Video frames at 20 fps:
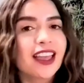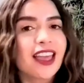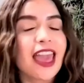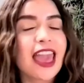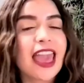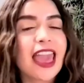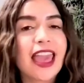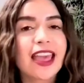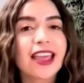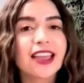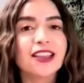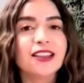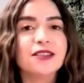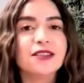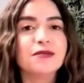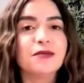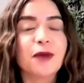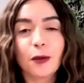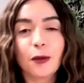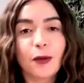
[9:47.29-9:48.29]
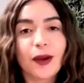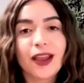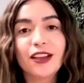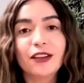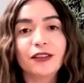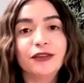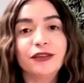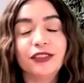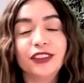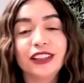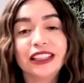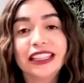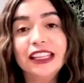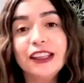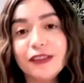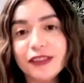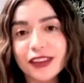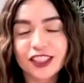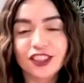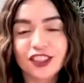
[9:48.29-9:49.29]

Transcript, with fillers: and my way of living.